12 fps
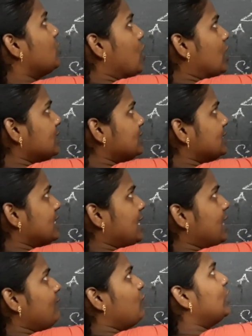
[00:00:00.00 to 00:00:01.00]
cos
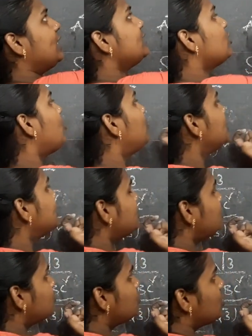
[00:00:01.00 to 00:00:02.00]
C, what is
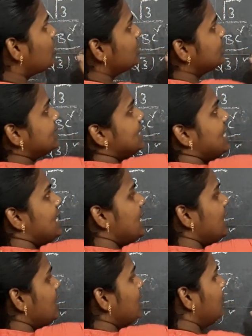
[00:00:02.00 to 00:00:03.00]
opposite to
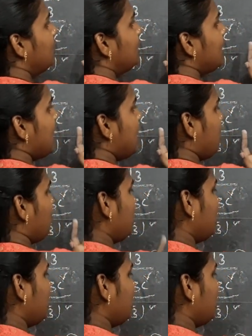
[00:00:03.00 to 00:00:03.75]
C? AB,